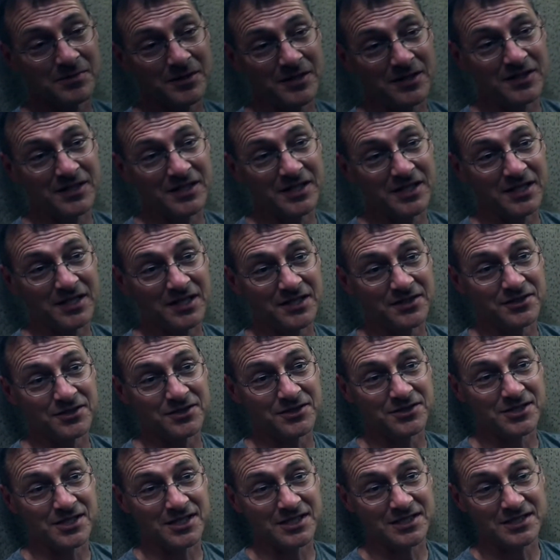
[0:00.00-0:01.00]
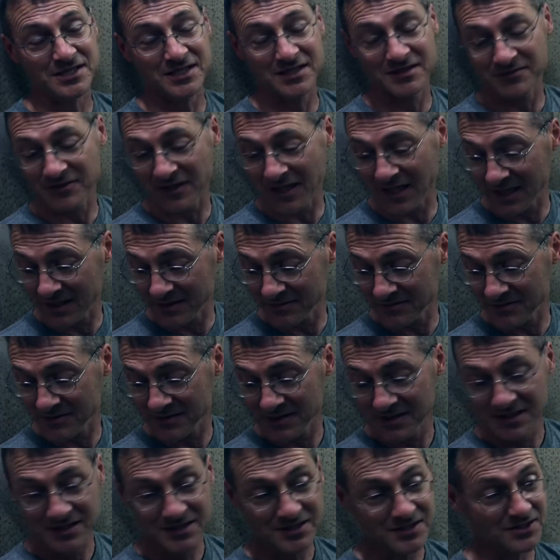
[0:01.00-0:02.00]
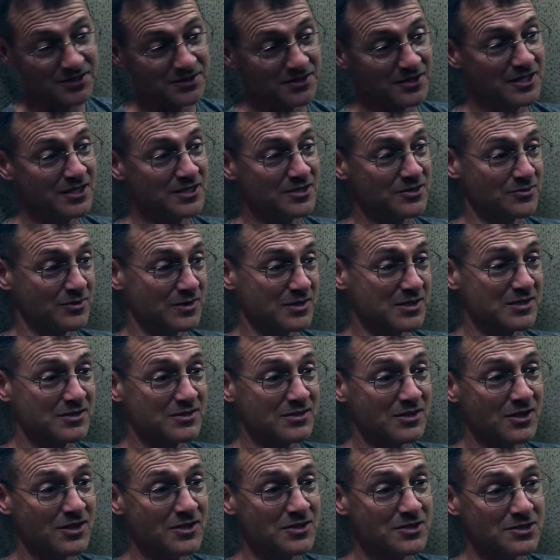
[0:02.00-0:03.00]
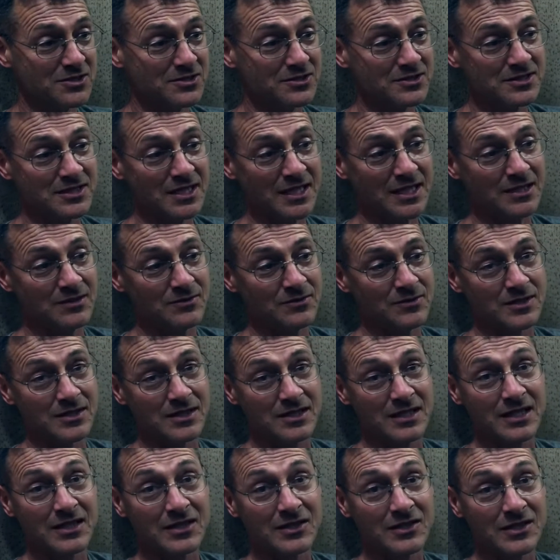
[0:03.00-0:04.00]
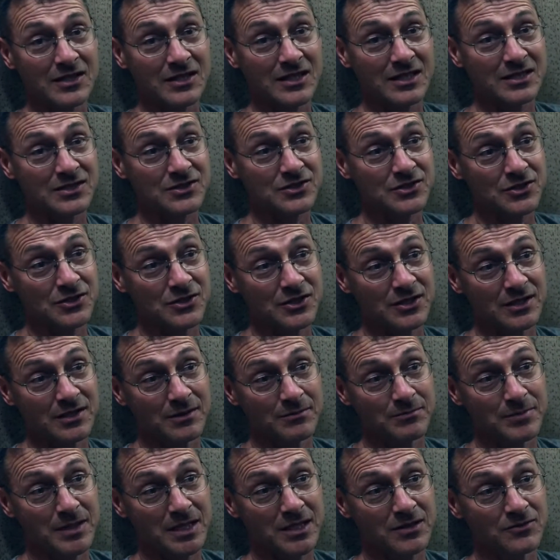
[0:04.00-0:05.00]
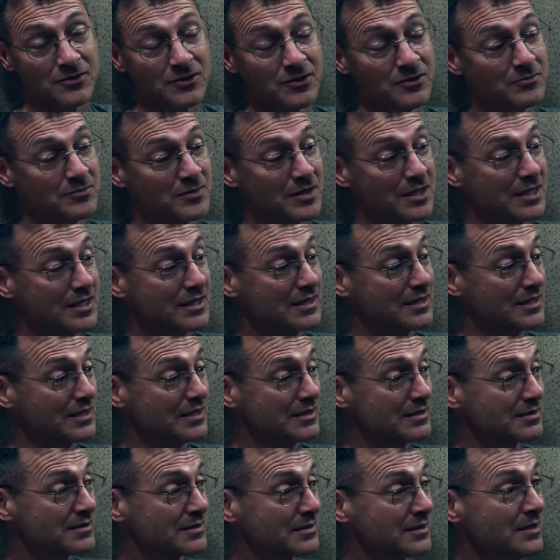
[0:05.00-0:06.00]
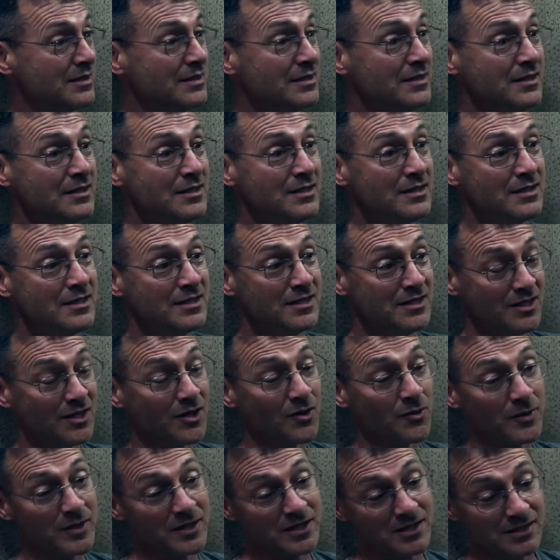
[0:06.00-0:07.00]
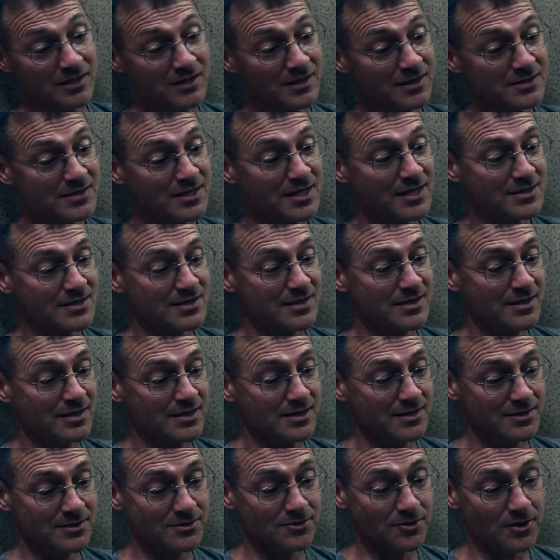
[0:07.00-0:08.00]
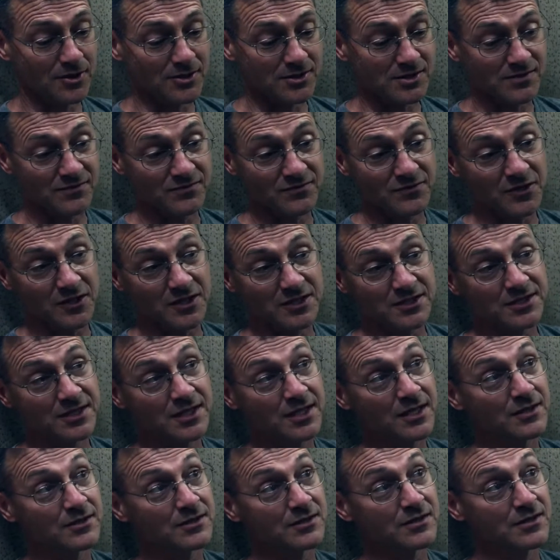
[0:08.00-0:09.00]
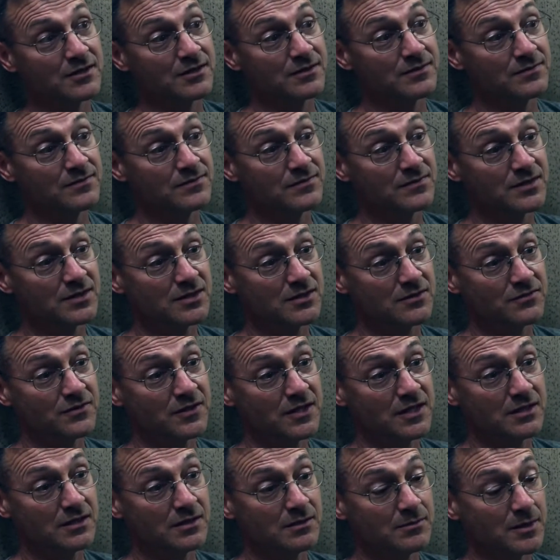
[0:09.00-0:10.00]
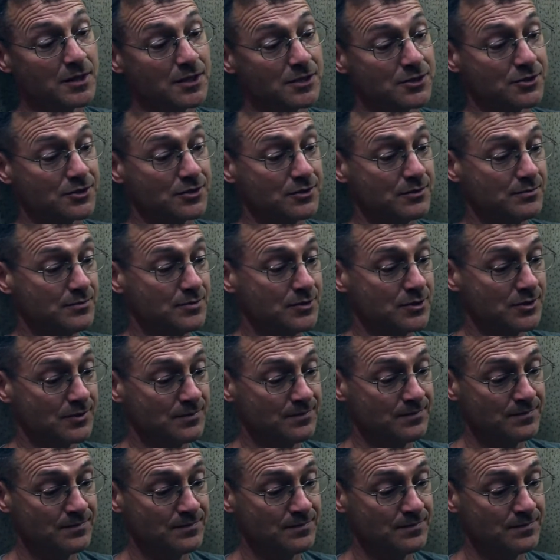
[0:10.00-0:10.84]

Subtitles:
period under 65 degrees, which is hard to attain with an air conditioner in a big room like this. You know, with the necessity to draw some fresh air to feed the mushrooms.